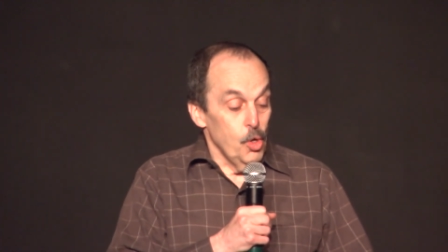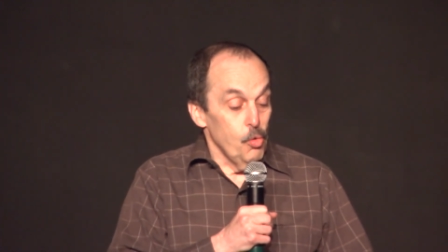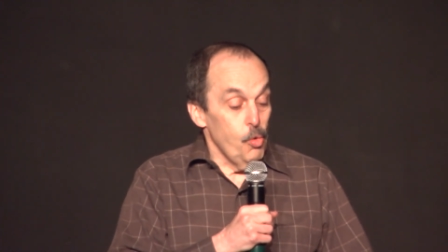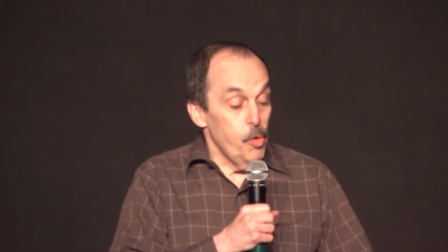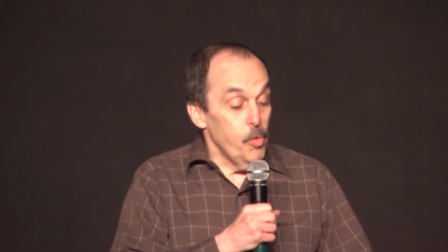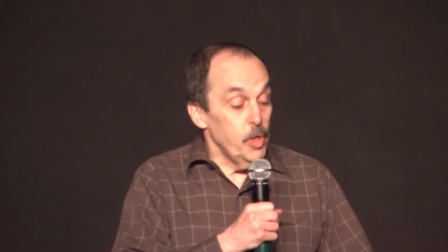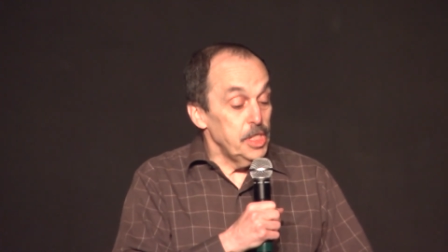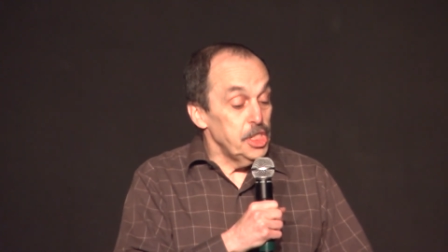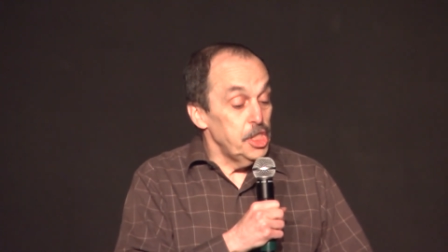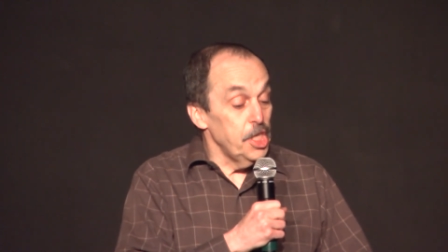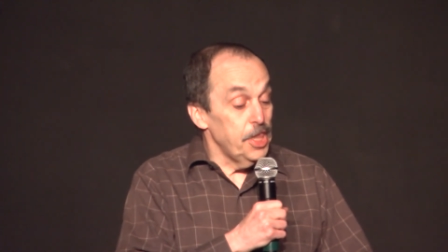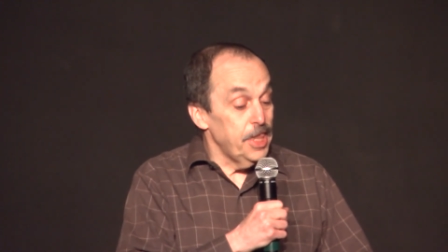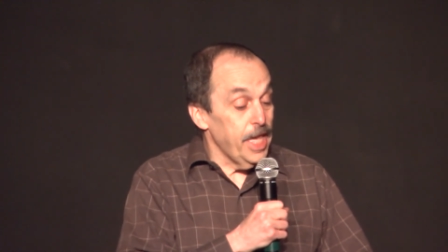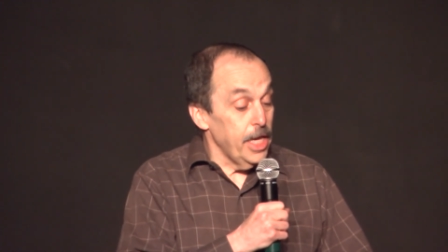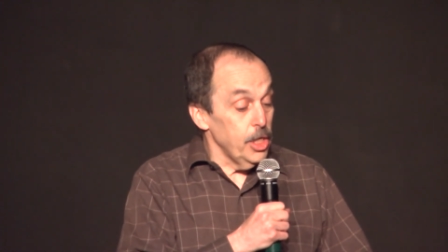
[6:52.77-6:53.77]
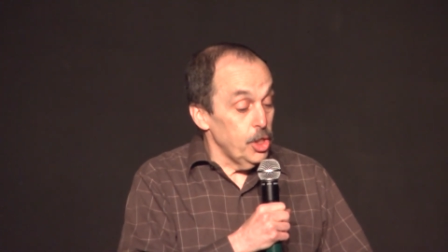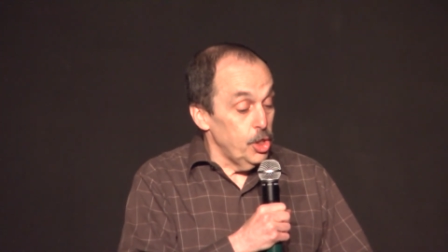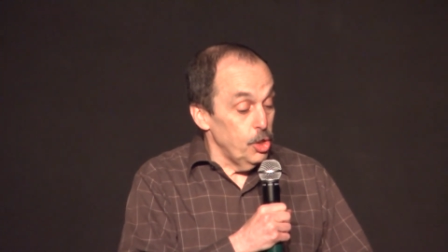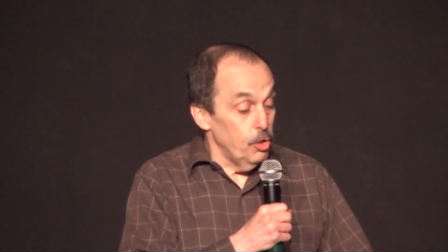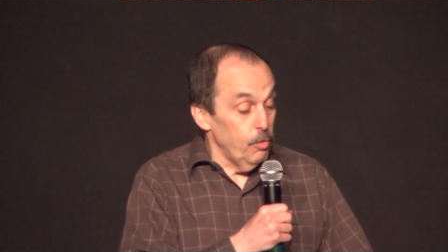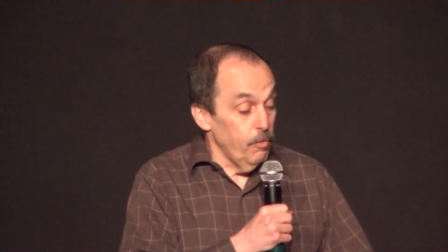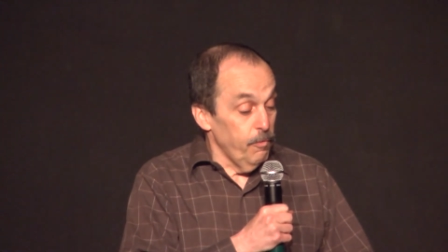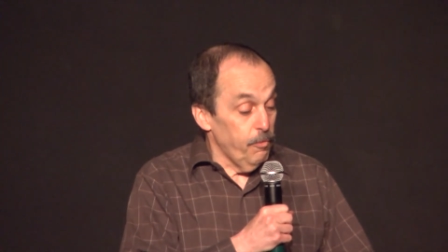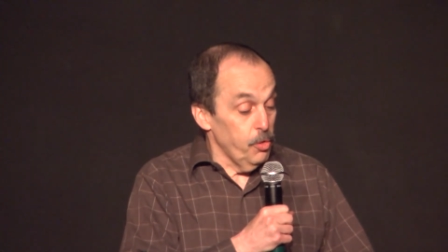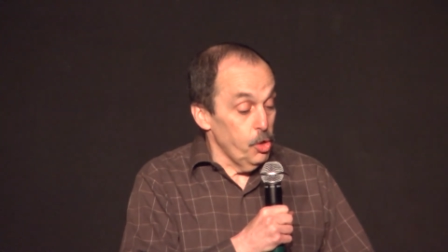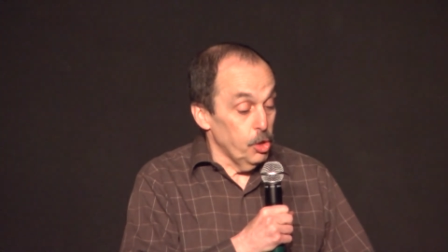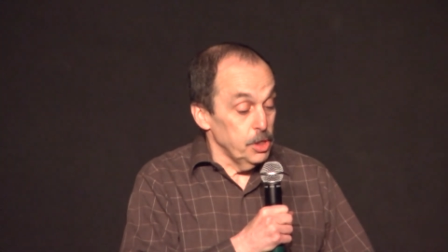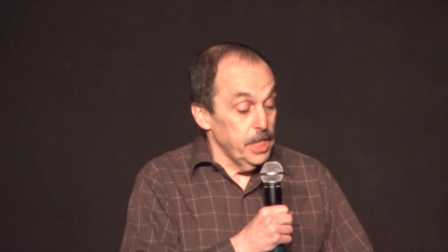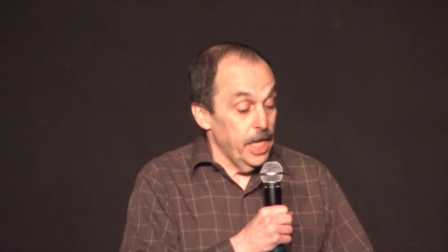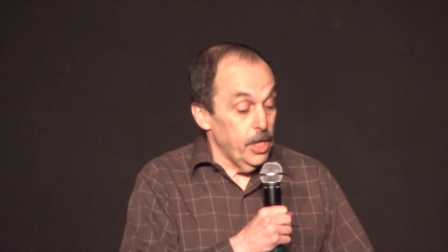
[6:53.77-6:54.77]
we wish to thank you for
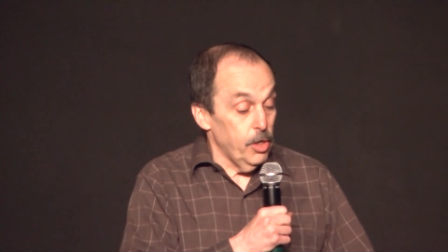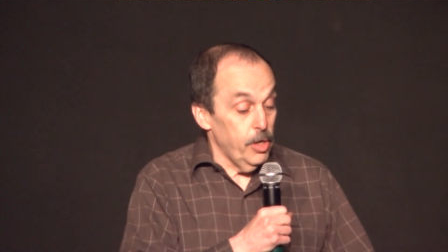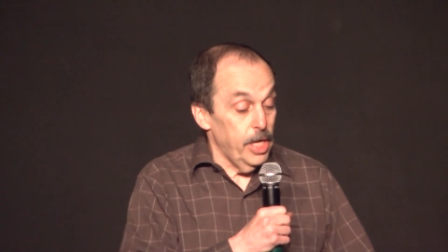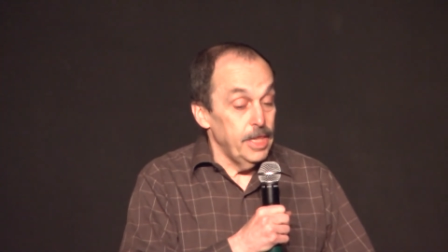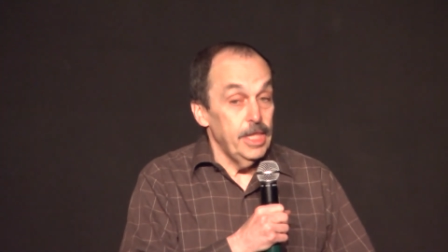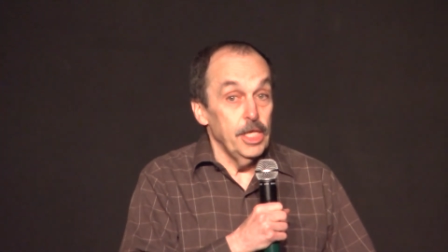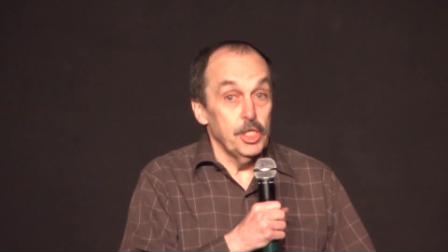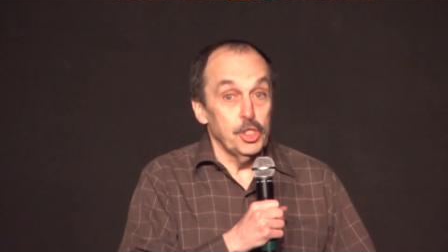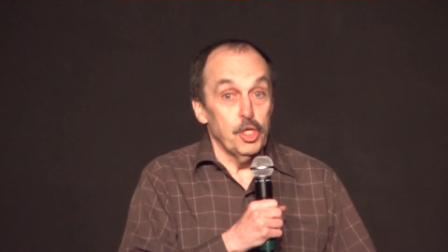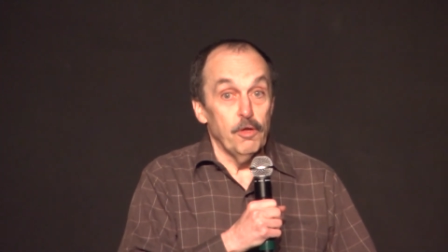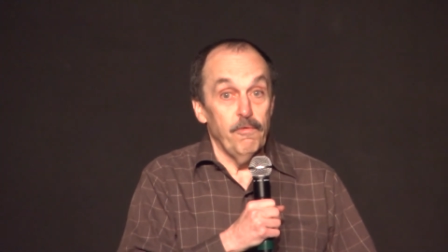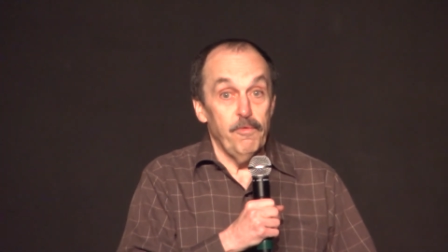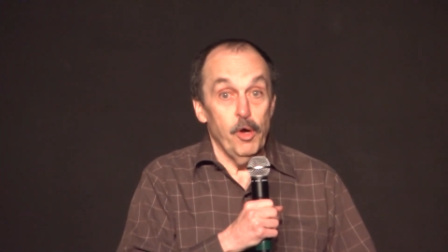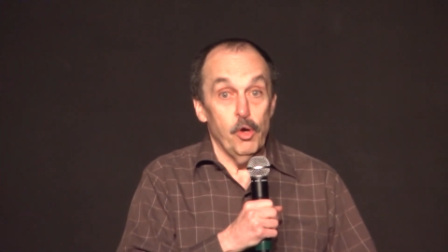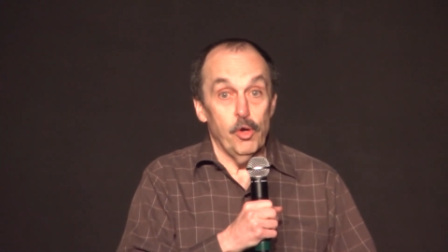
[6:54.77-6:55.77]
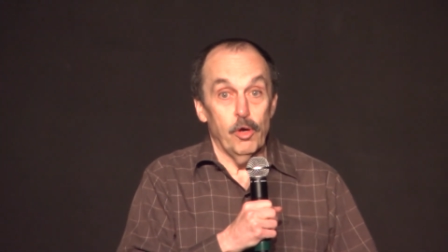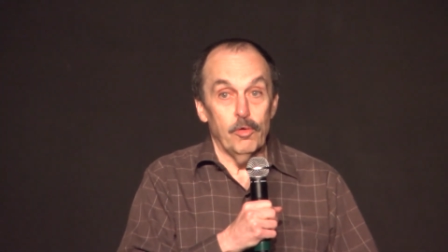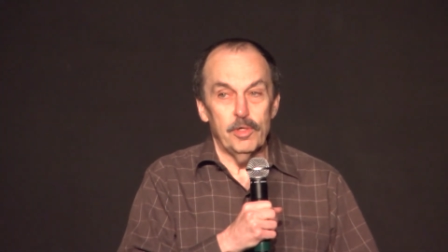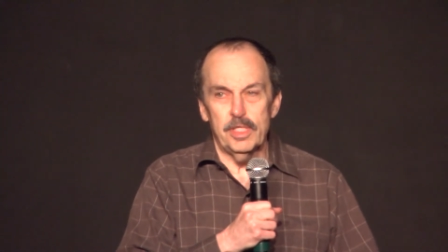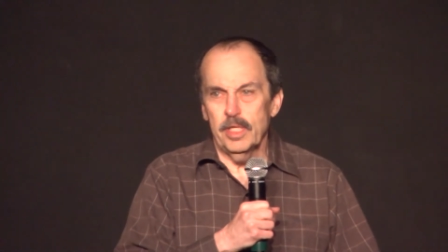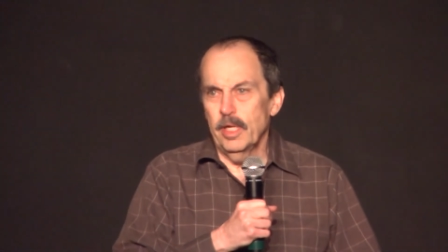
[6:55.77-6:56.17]
your letter and digital photos.